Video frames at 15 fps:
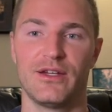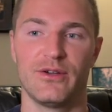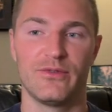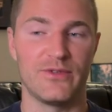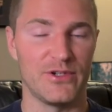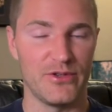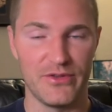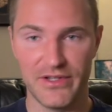
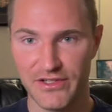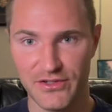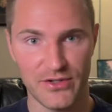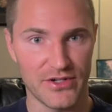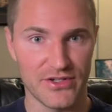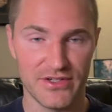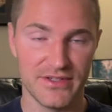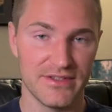follow the
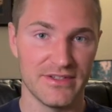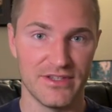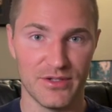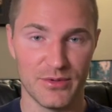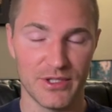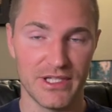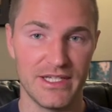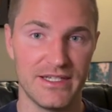instructions in the
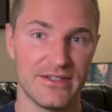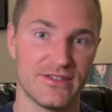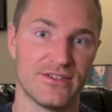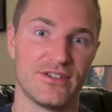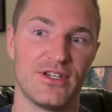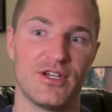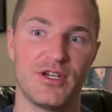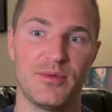release.